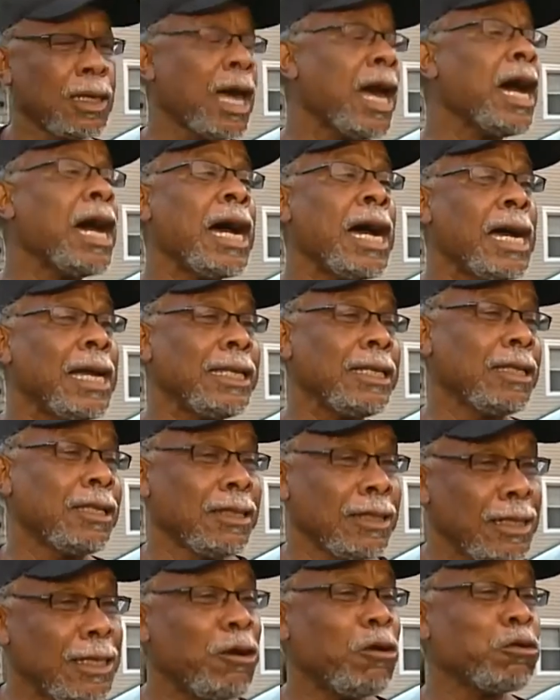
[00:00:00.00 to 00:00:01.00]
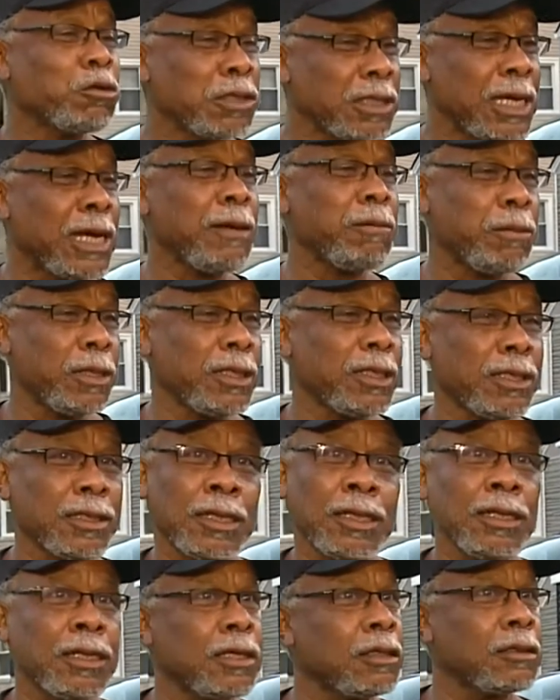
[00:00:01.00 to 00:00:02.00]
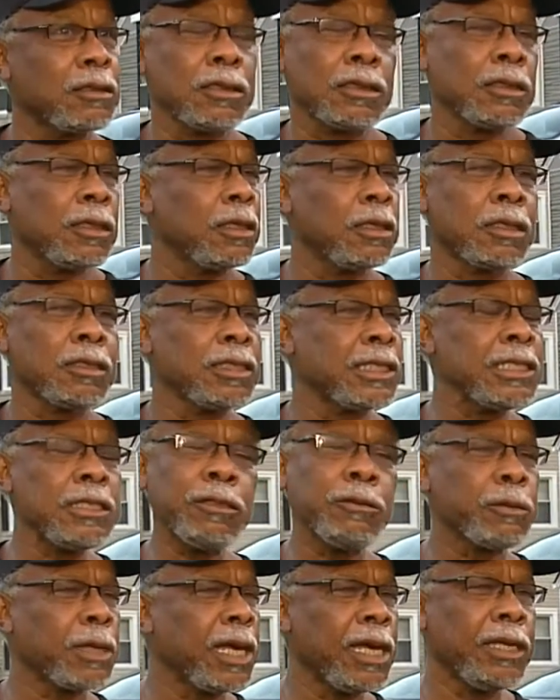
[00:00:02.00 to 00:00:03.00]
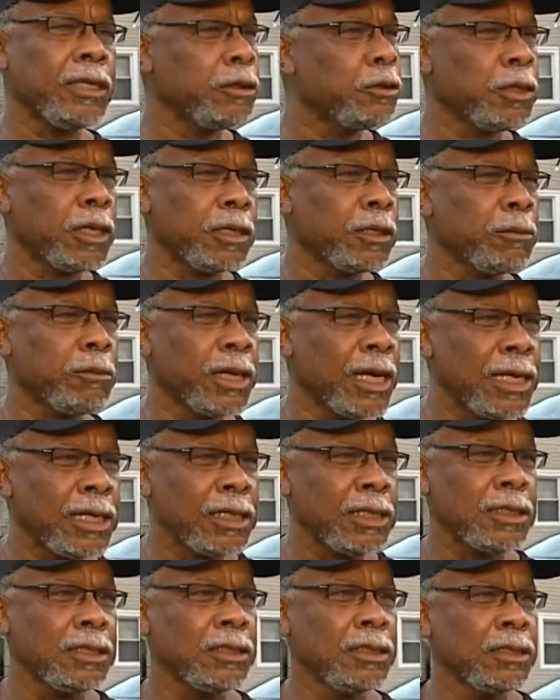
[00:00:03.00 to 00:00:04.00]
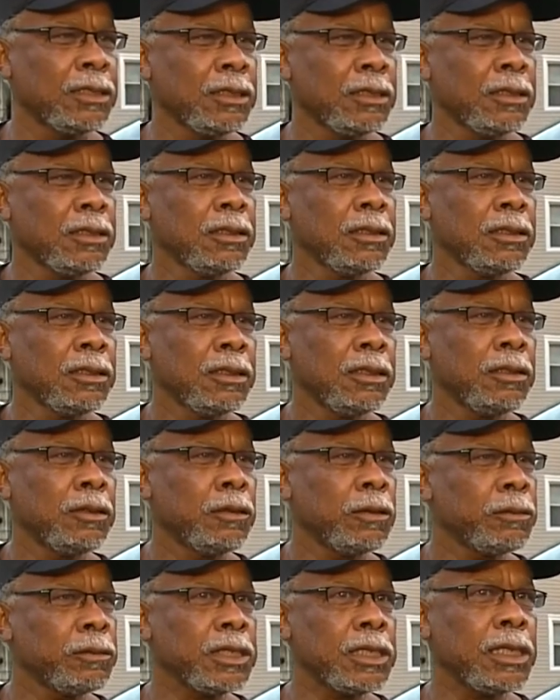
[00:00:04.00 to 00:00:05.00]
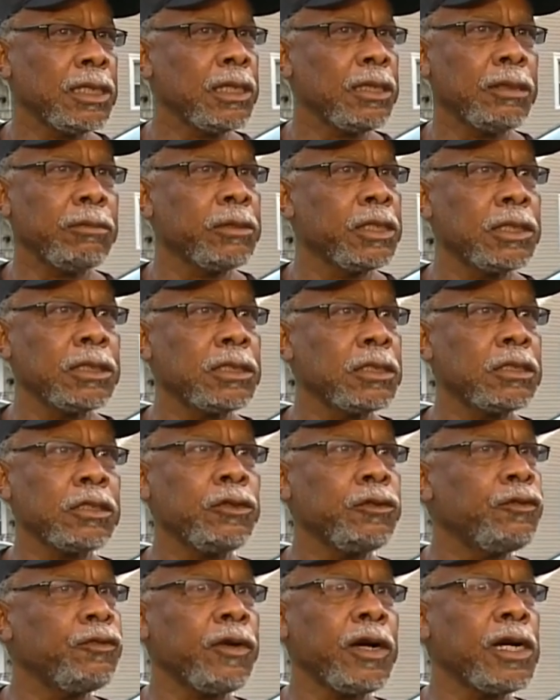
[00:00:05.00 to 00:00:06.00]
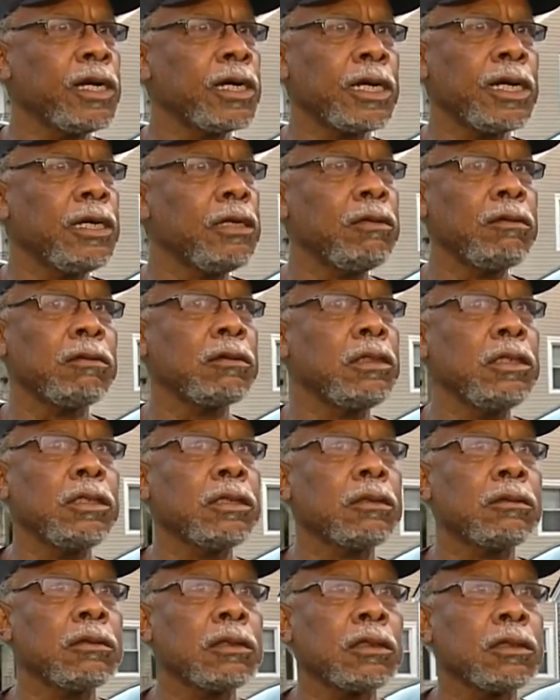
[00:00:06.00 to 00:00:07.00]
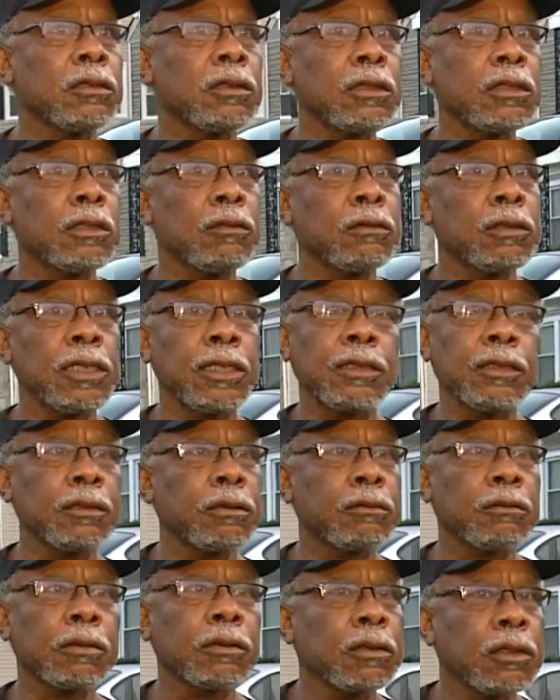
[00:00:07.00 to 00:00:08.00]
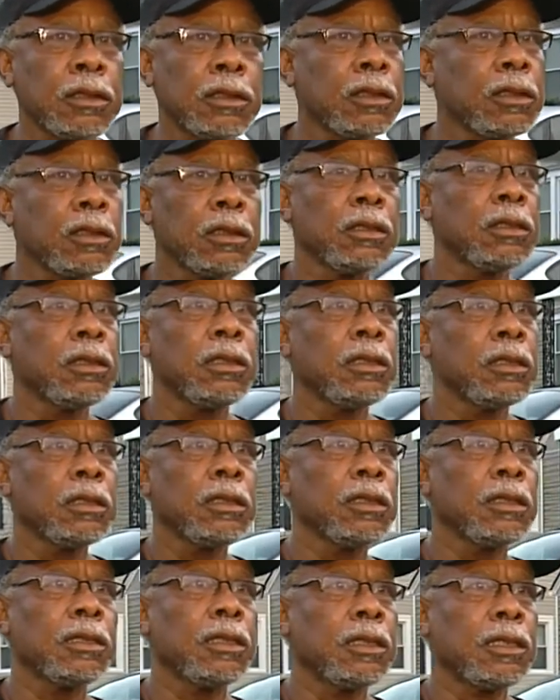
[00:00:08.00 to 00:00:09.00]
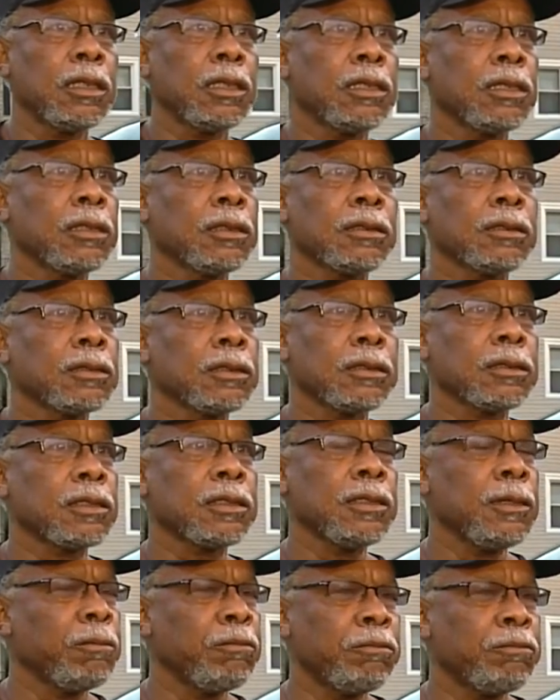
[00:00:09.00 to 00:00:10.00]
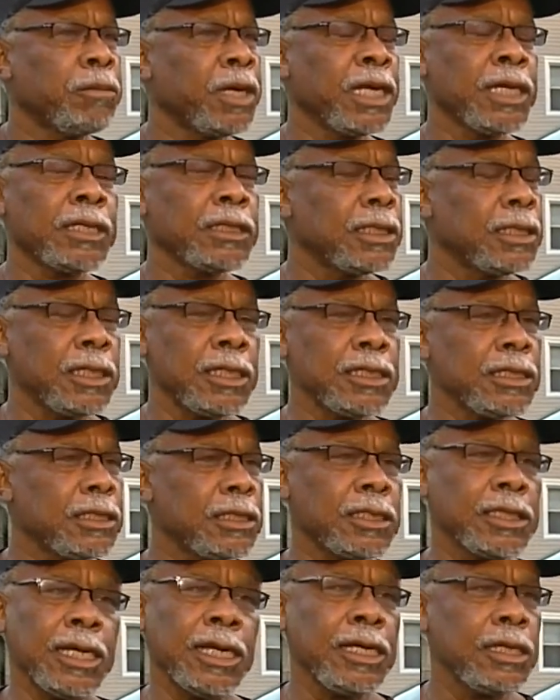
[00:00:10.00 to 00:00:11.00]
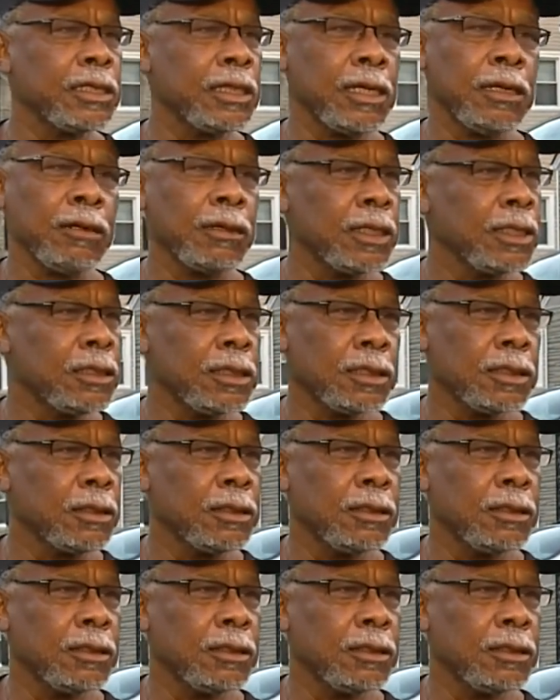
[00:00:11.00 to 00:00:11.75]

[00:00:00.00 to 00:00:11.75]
God, we gonna stop it because the system can't do nothing about it. You know what I'm saying? I mean, it's just too far gone, you know. So it's going to take a uh, something better than us to change all this.